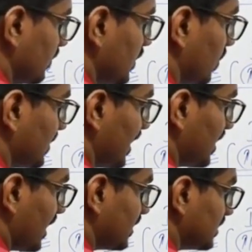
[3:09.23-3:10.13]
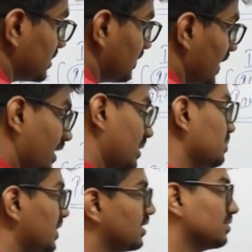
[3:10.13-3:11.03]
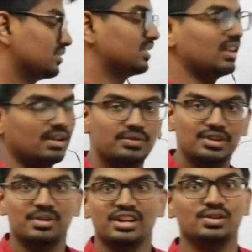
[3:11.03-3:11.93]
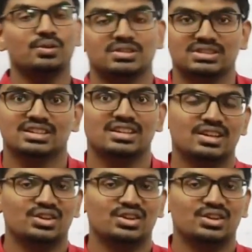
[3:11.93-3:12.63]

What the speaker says: We know that earth is very big, that everybody knows.